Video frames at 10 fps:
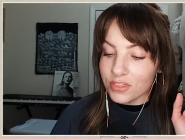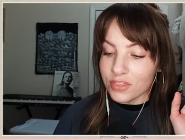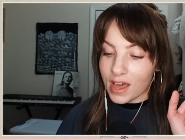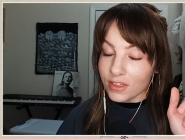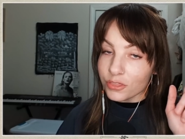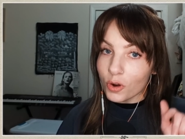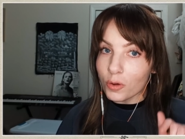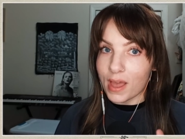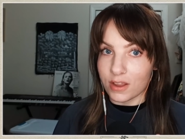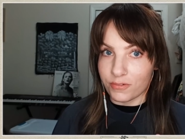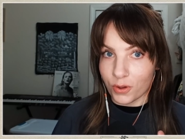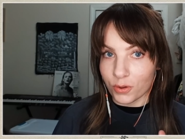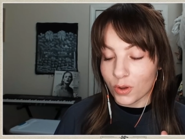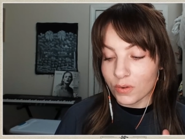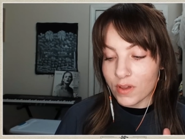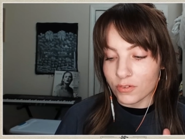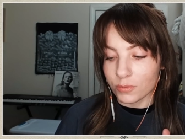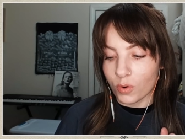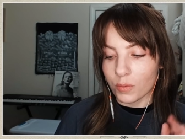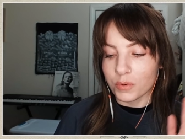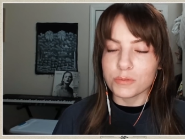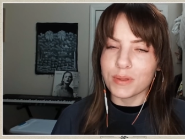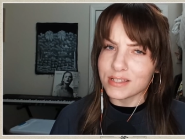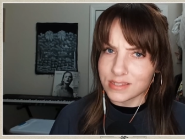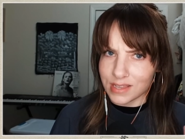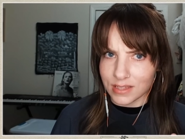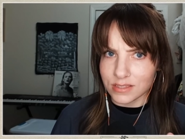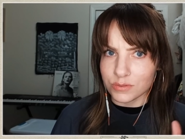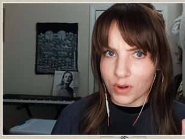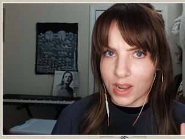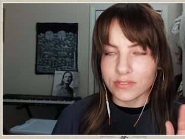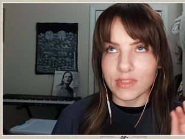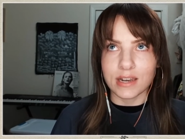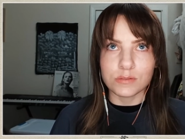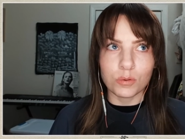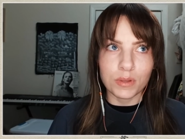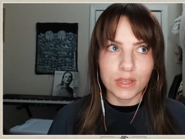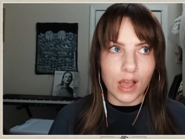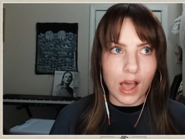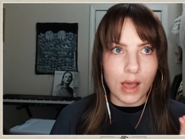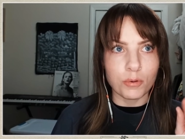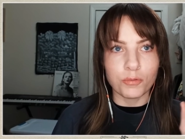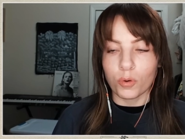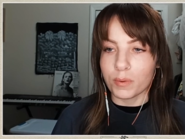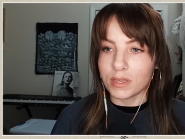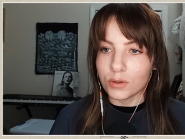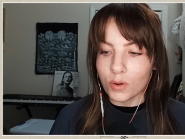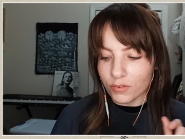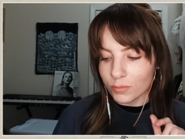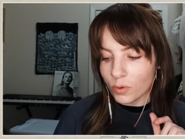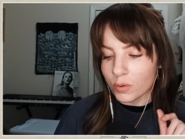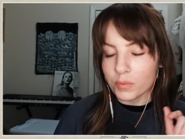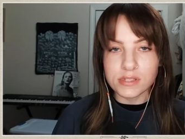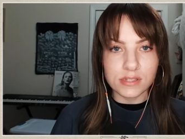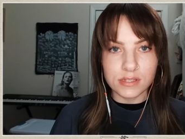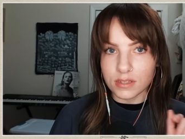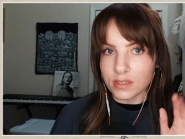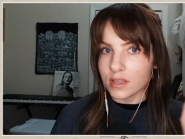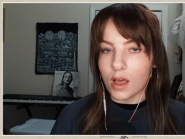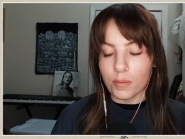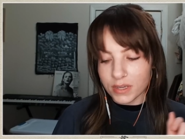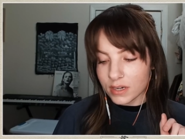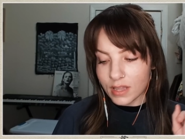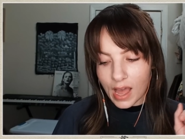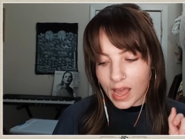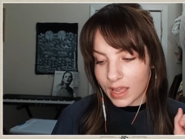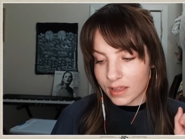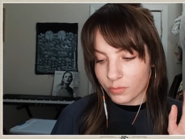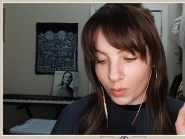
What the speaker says: that throwback photo of Evermore, which makes sense, right? That is what we got before we knew Evermore was coming alive,